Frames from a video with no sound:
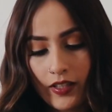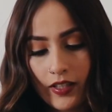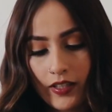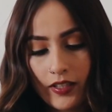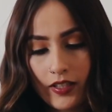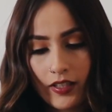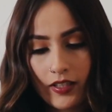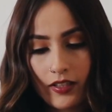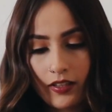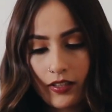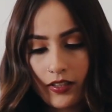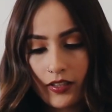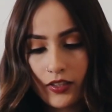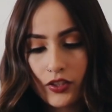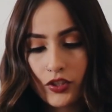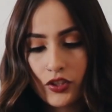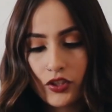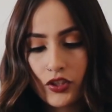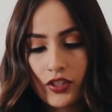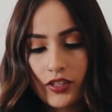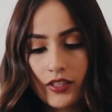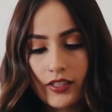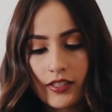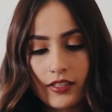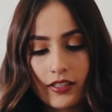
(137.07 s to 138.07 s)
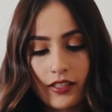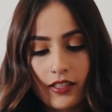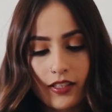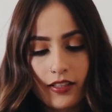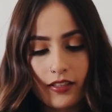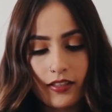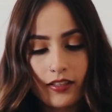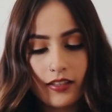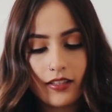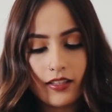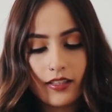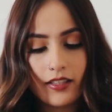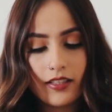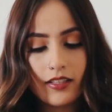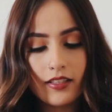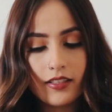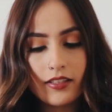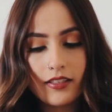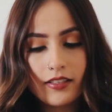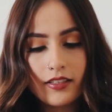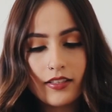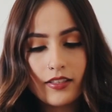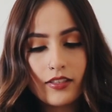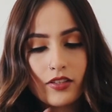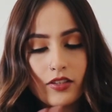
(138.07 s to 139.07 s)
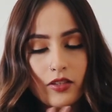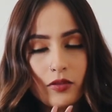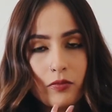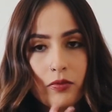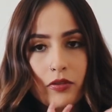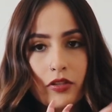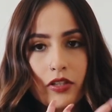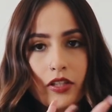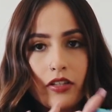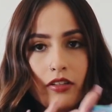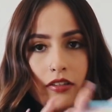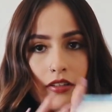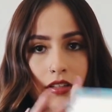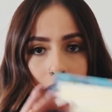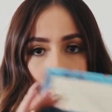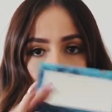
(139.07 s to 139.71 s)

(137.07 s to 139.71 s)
And it looks just like this. It's super cute.